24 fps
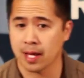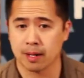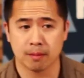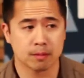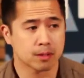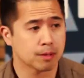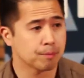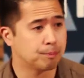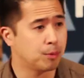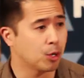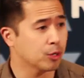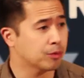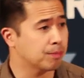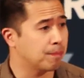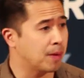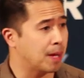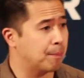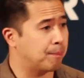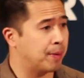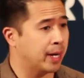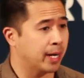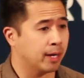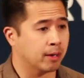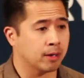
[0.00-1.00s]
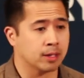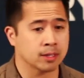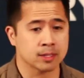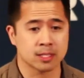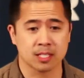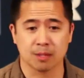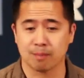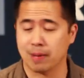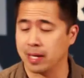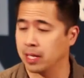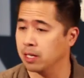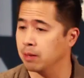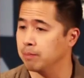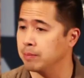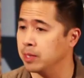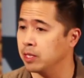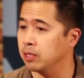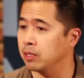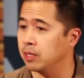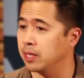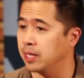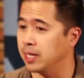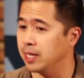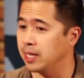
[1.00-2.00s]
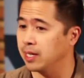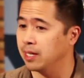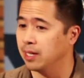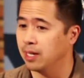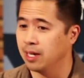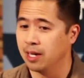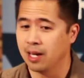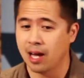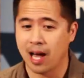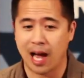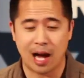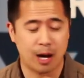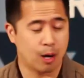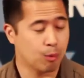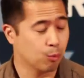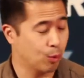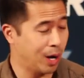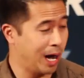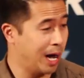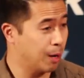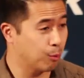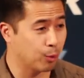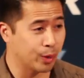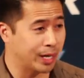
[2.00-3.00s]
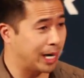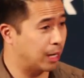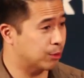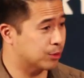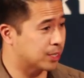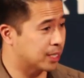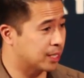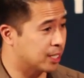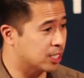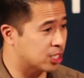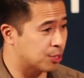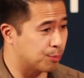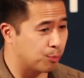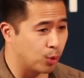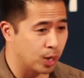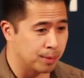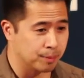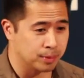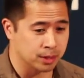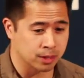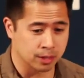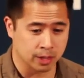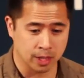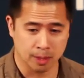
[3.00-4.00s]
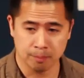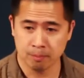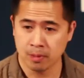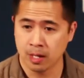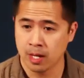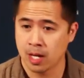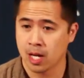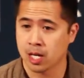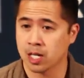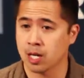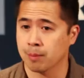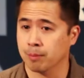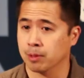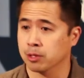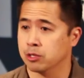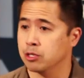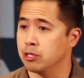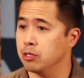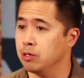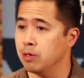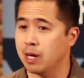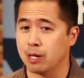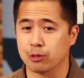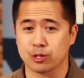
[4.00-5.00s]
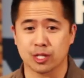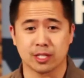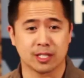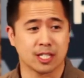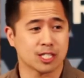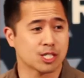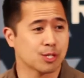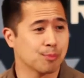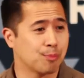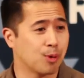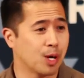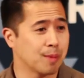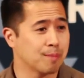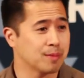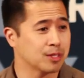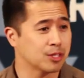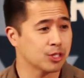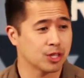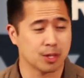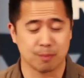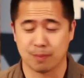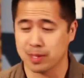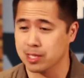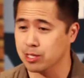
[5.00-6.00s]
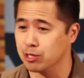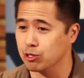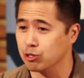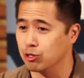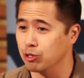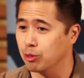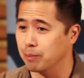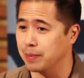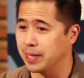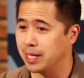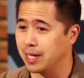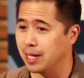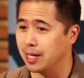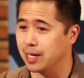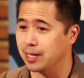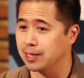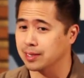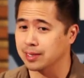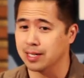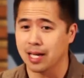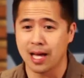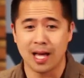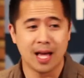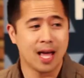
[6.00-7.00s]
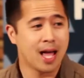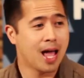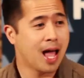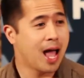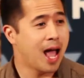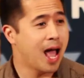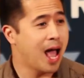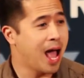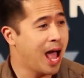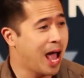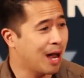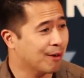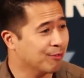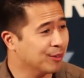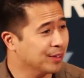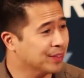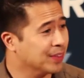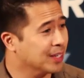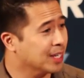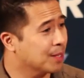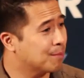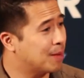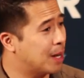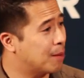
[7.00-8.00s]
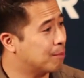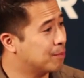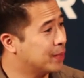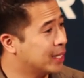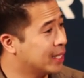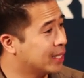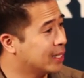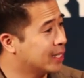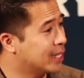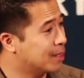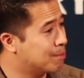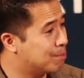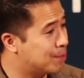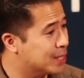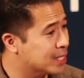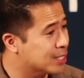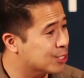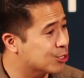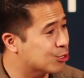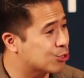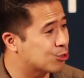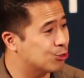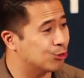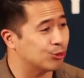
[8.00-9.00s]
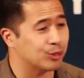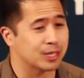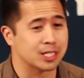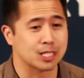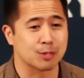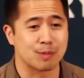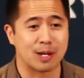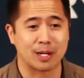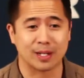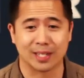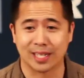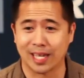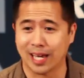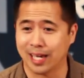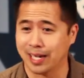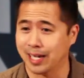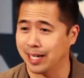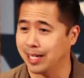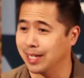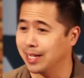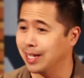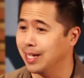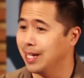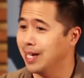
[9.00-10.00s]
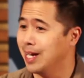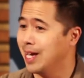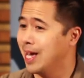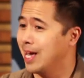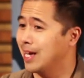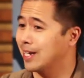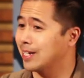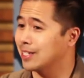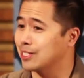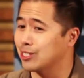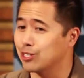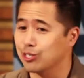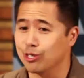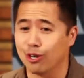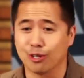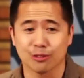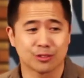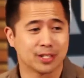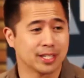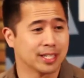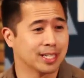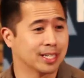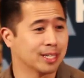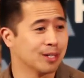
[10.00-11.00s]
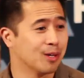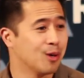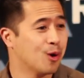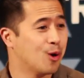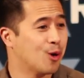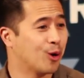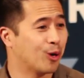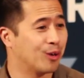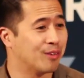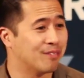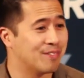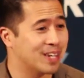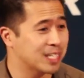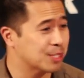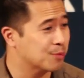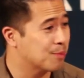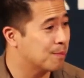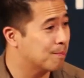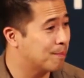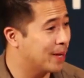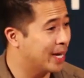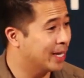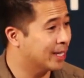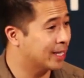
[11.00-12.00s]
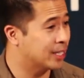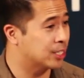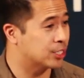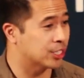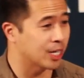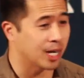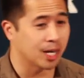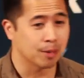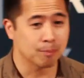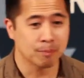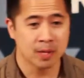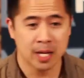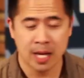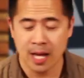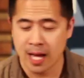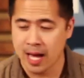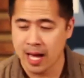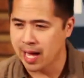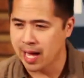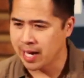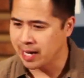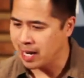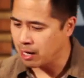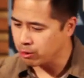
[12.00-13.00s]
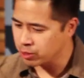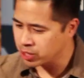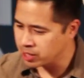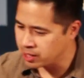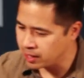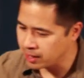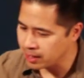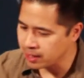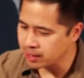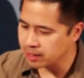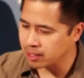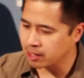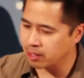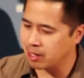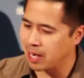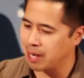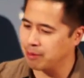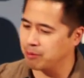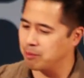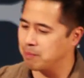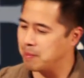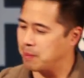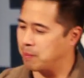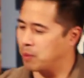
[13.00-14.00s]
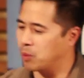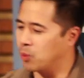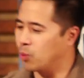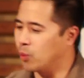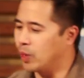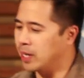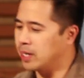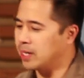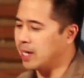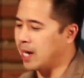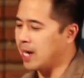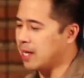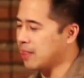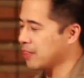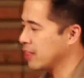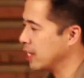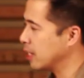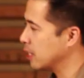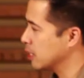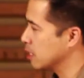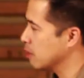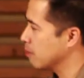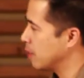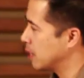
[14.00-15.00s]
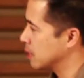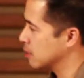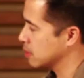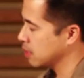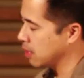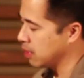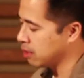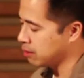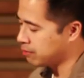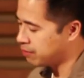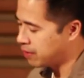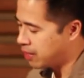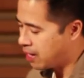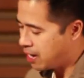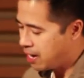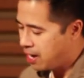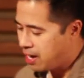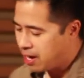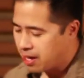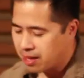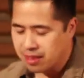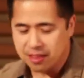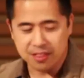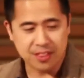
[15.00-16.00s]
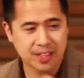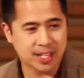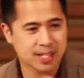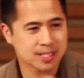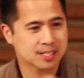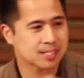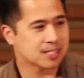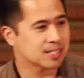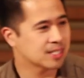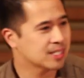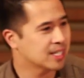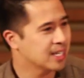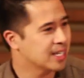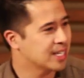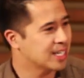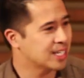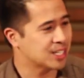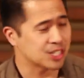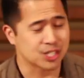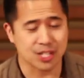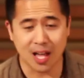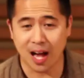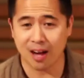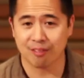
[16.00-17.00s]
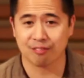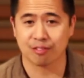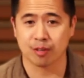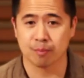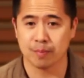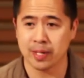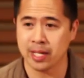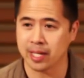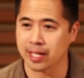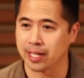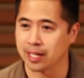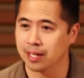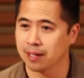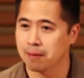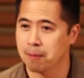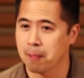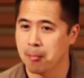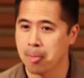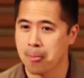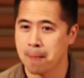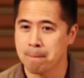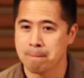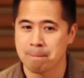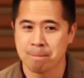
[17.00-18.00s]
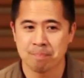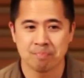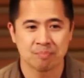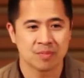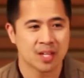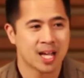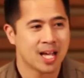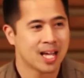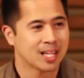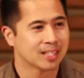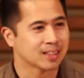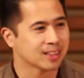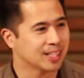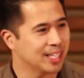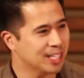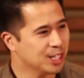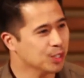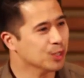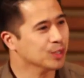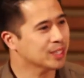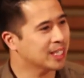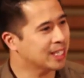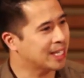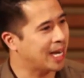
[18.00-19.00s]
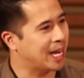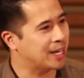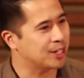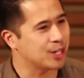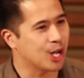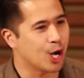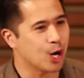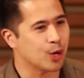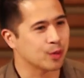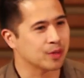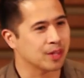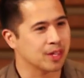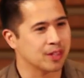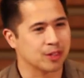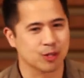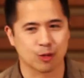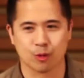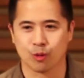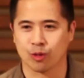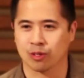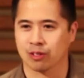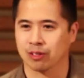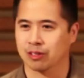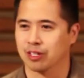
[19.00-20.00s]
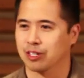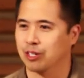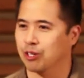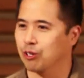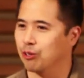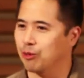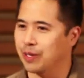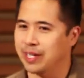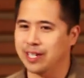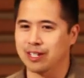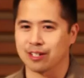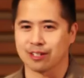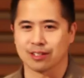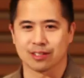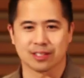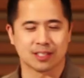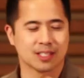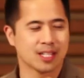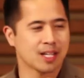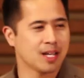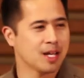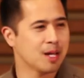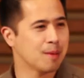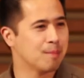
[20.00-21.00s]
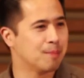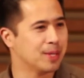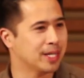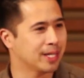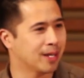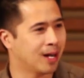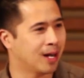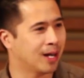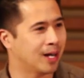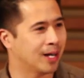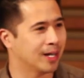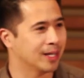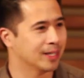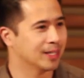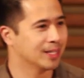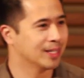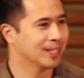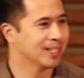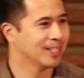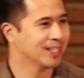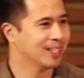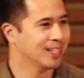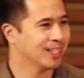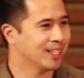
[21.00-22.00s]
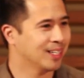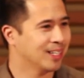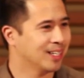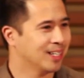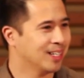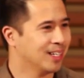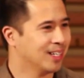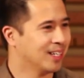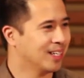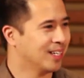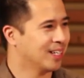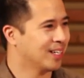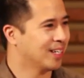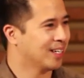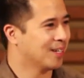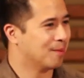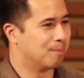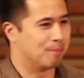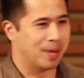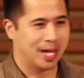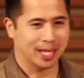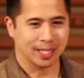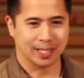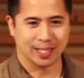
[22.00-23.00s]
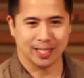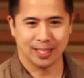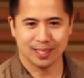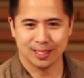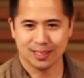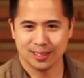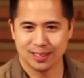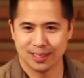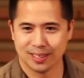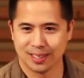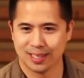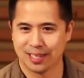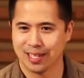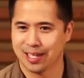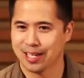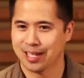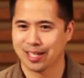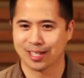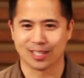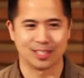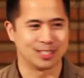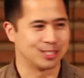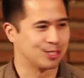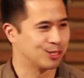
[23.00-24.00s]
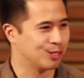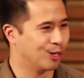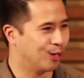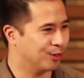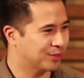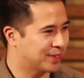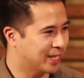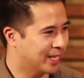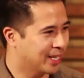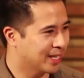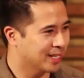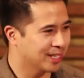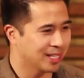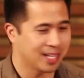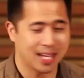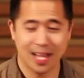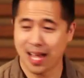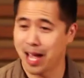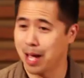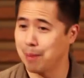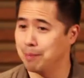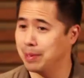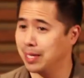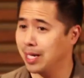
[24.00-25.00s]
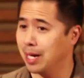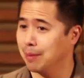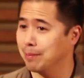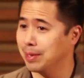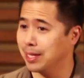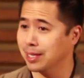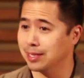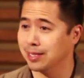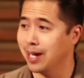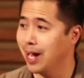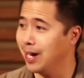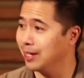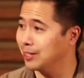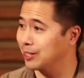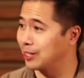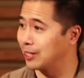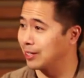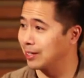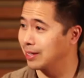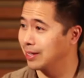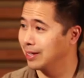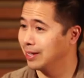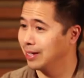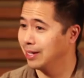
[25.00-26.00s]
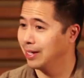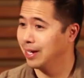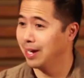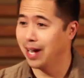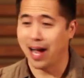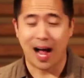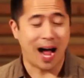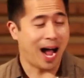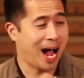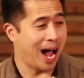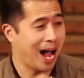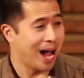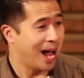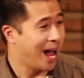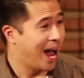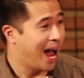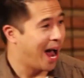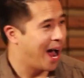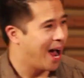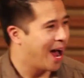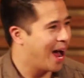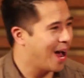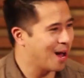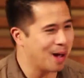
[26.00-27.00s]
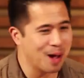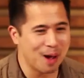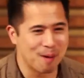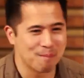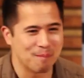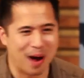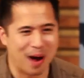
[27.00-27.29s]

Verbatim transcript: that both my parents and my community, uh, one, I was a disappointment to them. Number two, I was a disappointment to the business school because everything about being in business school is about getting a consulting or investment banking job. And I was sitting there, I remember one night thinking to myself, this is not for me. Little did I know that there were careers beyond banking, consulting, and becoming a doctor. I,